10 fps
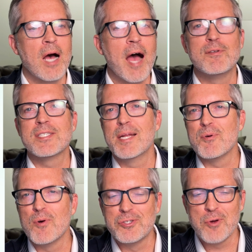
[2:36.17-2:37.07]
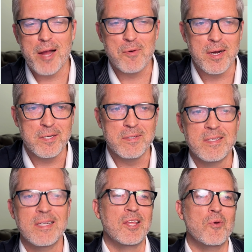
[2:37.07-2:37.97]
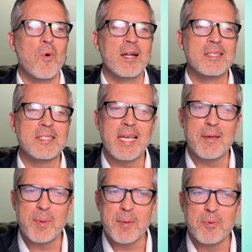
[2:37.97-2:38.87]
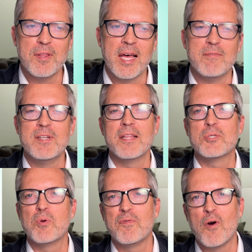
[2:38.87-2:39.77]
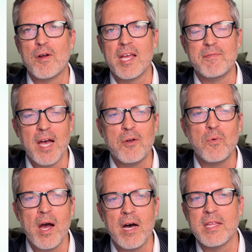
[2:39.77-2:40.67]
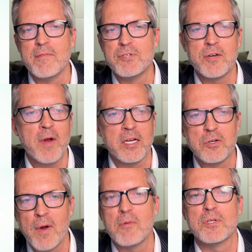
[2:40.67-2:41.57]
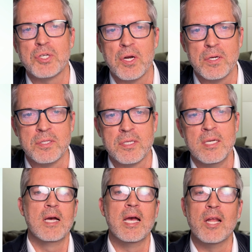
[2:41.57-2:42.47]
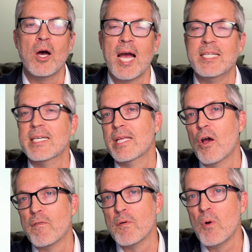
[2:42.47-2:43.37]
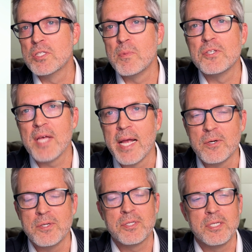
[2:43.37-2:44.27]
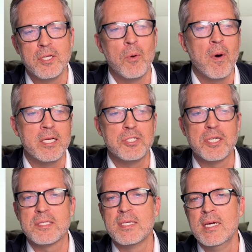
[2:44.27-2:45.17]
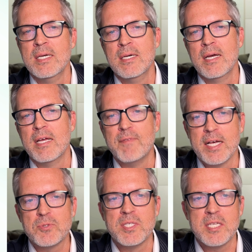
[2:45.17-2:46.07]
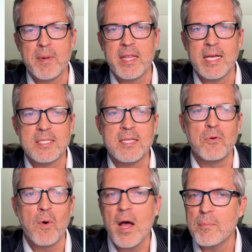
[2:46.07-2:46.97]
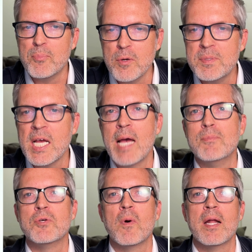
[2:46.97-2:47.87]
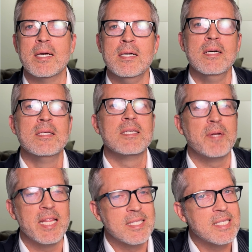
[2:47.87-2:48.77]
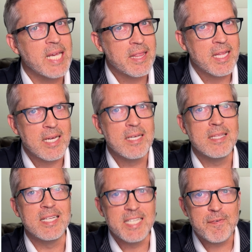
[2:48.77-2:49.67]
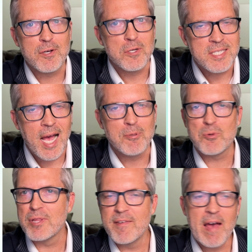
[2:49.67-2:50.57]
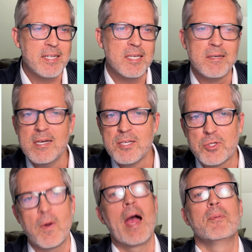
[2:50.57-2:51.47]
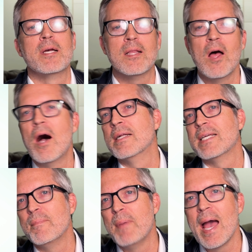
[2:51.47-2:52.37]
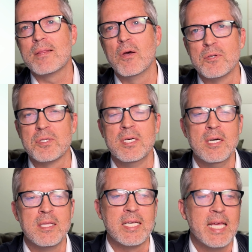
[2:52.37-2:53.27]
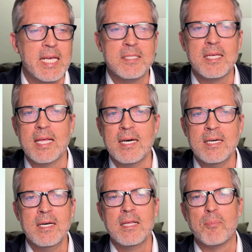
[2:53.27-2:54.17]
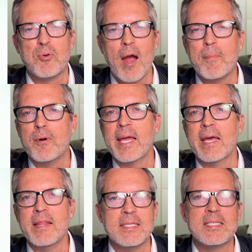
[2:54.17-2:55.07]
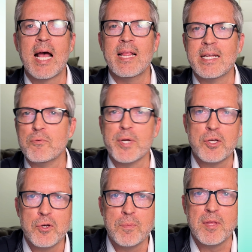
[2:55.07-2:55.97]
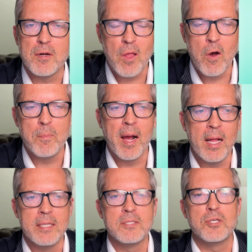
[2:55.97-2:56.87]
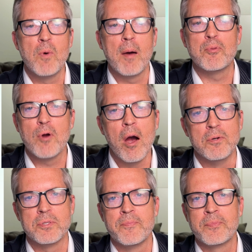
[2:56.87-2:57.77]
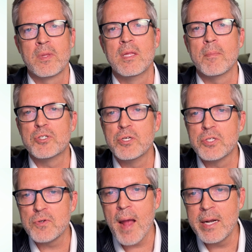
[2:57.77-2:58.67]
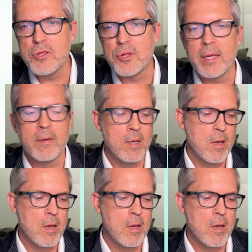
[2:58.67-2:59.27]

Obviously, number one, track record. You want to see people that have done this before, they've done well, they've generated great returns, and ideally over multiple cycles. You don't want to just invest with somebody that's done well in boom times. You want somebody that's seen the difficult times where they've had to scrap and claw to get back the keys to the property and then sell it and recoup their loan balance. You want pros. Number two, strategy.